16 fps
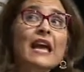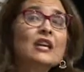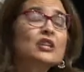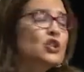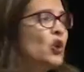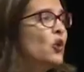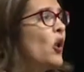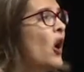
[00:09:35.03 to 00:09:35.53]

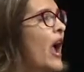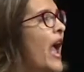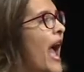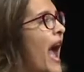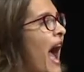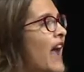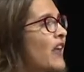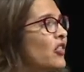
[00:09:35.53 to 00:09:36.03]
So
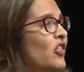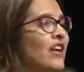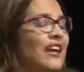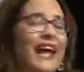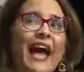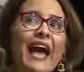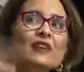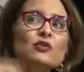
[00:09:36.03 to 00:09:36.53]
I
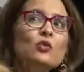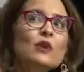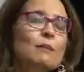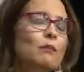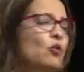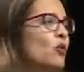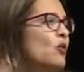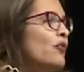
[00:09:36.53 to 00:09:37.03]
think as we
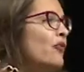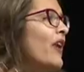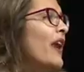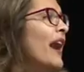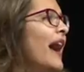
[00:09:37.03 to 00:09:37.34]
move